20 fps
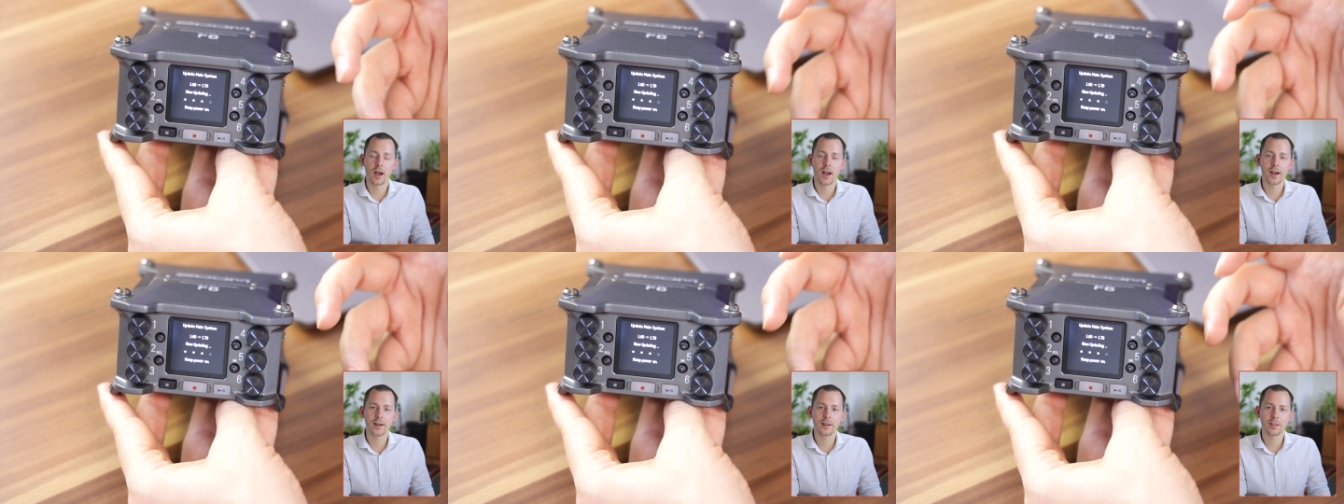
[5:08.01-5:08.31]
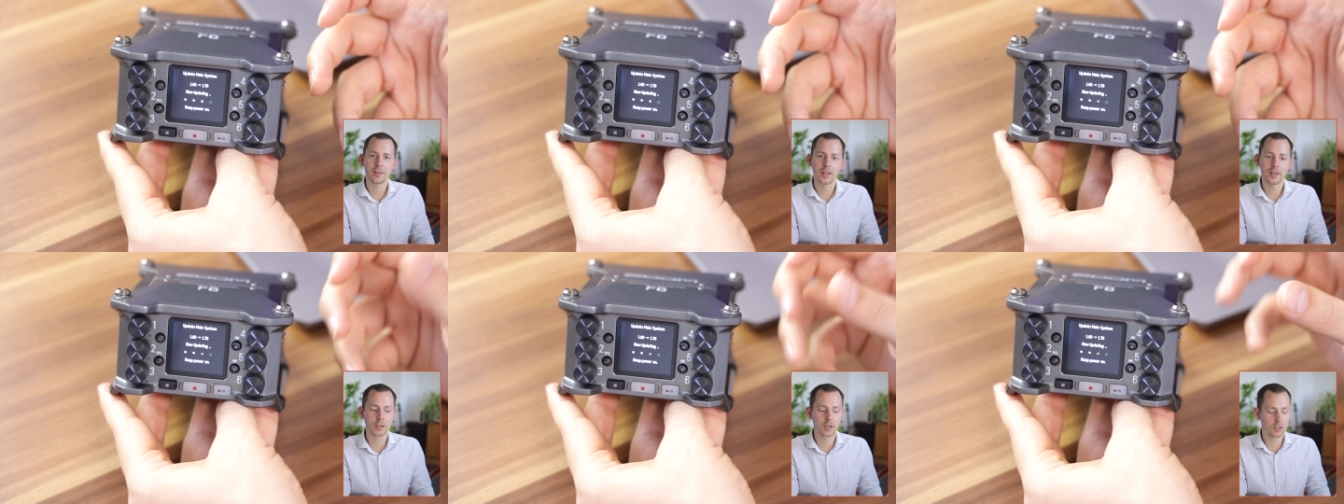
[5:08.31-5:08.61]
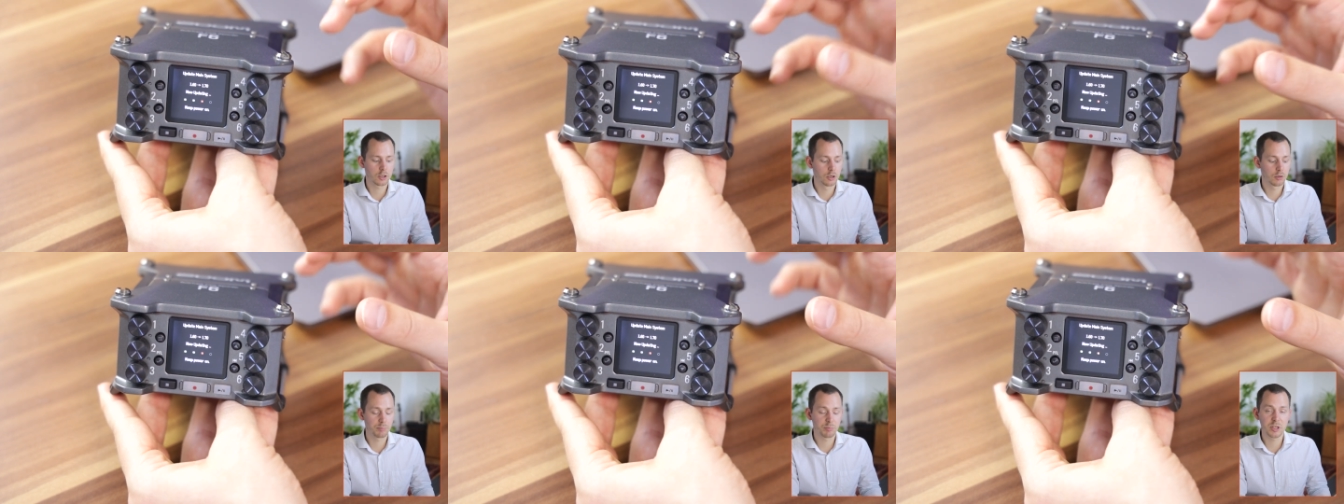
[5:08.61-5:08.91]
I
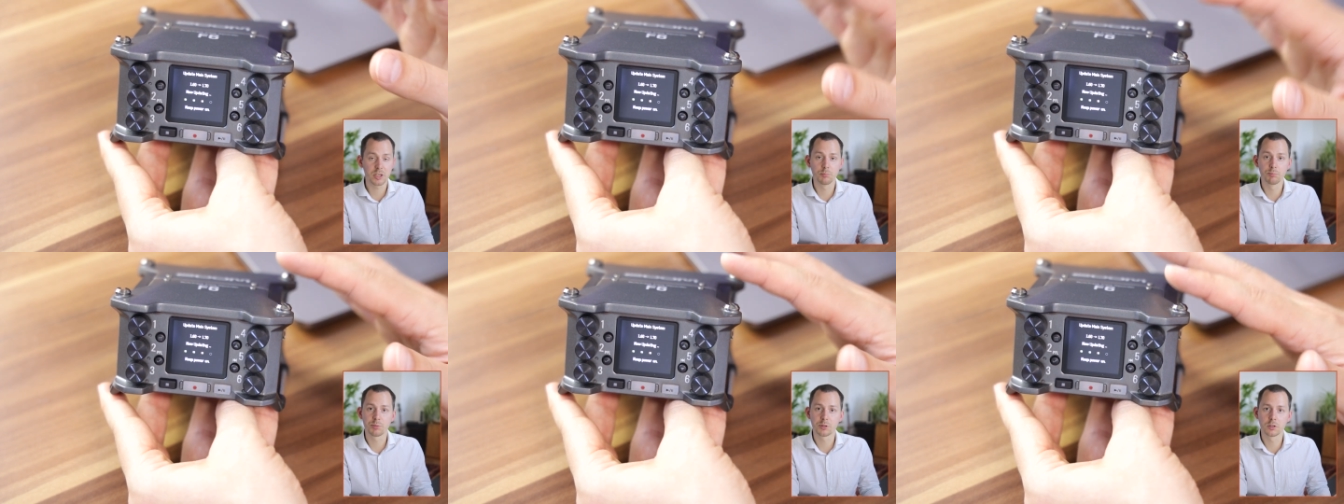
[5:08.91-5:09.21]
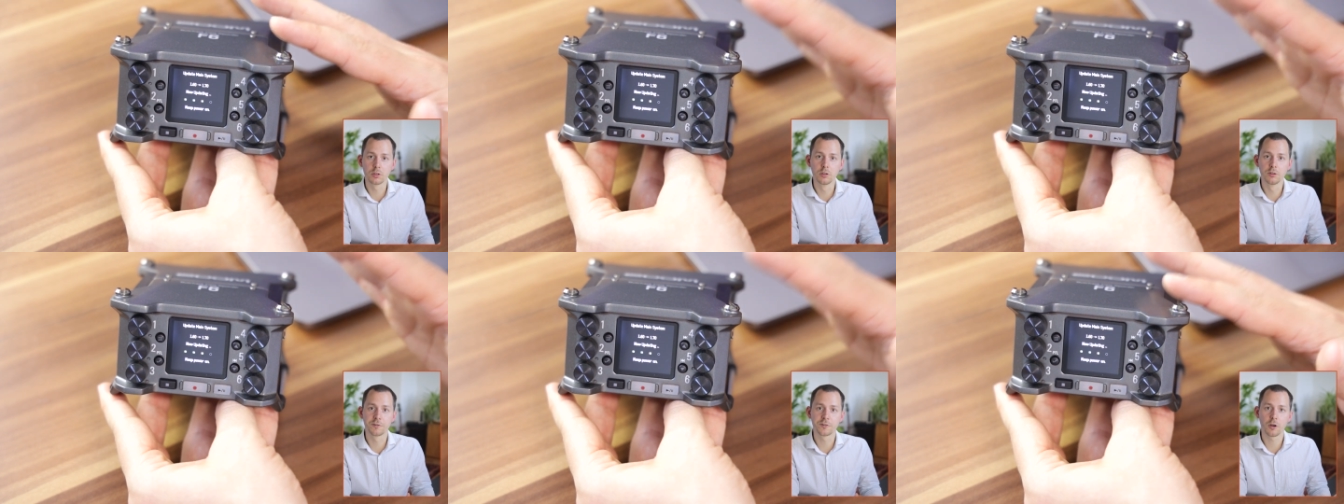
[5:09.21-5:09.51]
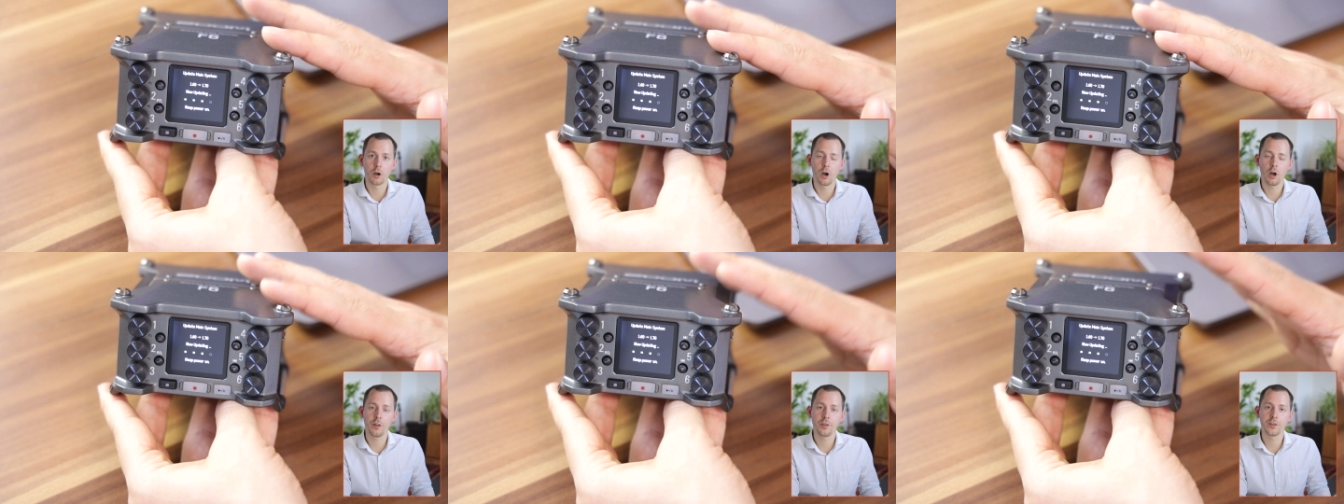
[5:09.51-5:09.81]
think could be improved
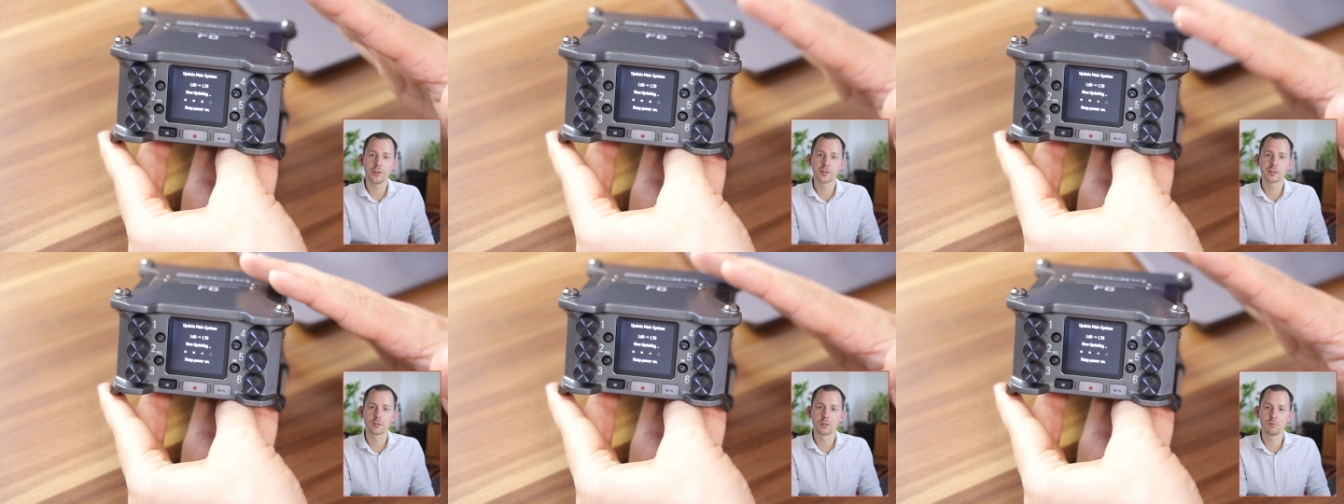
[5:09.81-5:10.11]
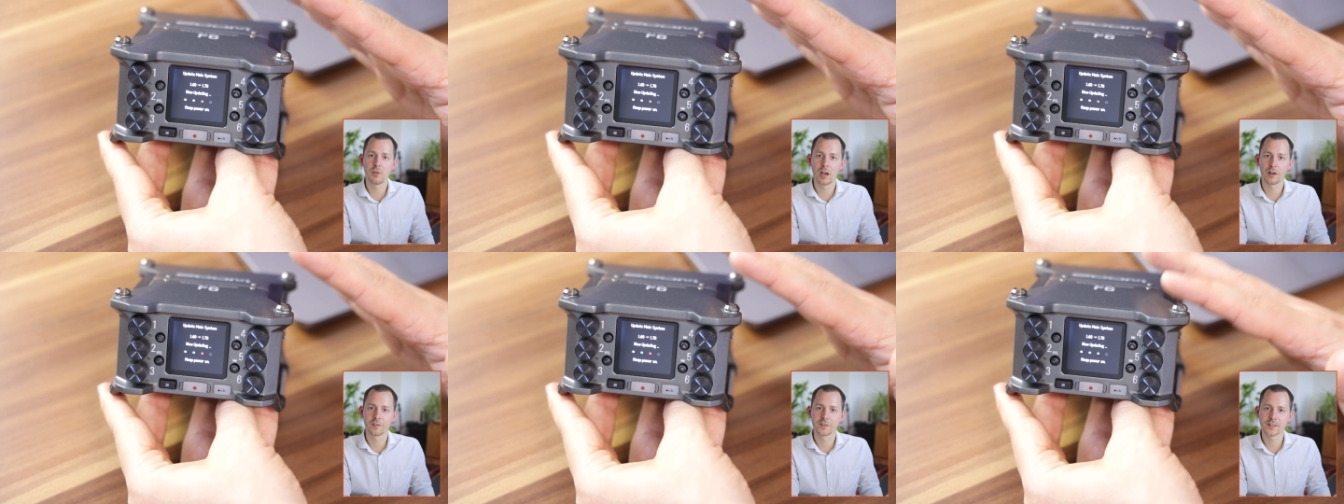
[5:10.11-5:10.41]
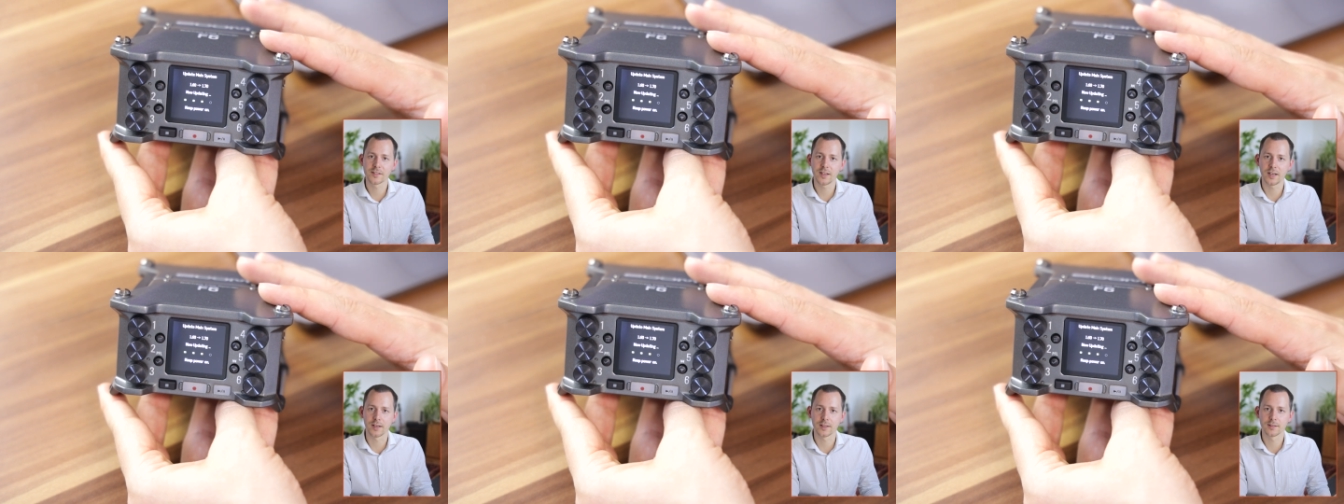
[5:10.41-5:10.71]
on the Zoom
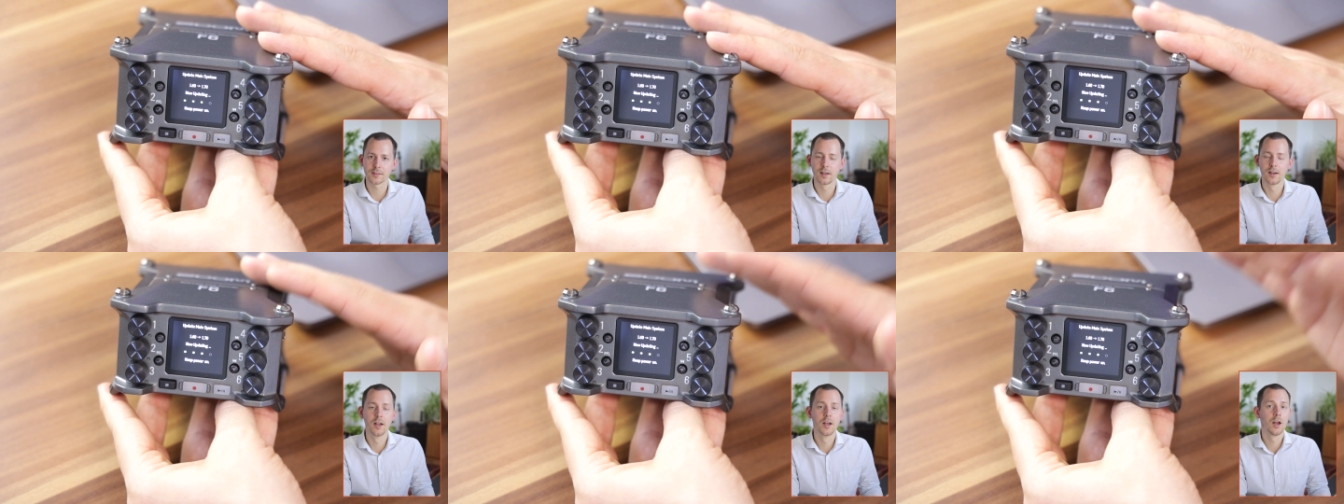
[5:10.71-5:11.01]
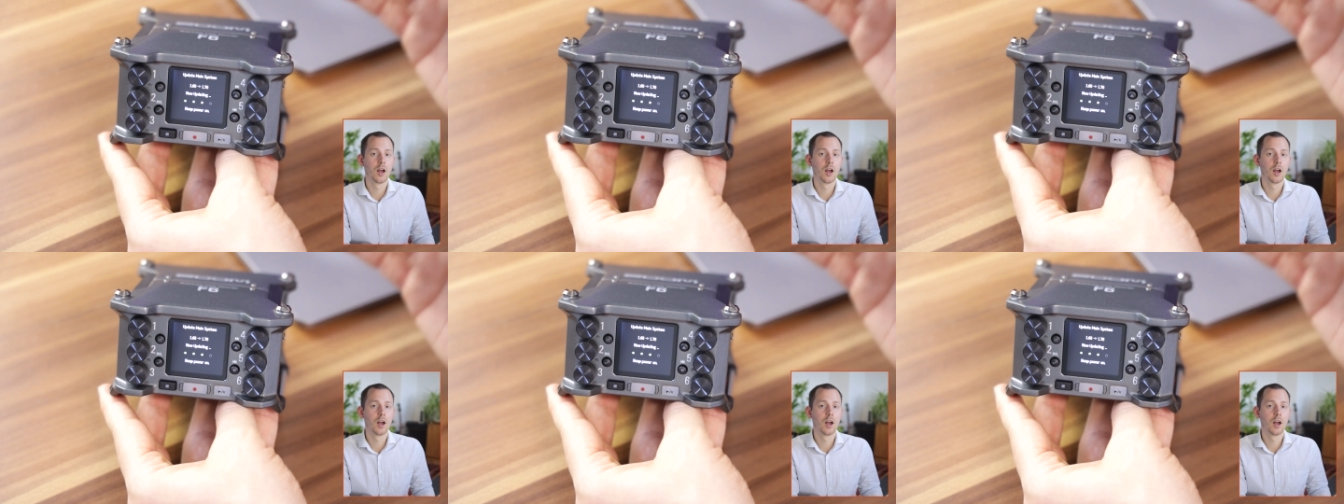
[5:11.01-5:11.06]
F6.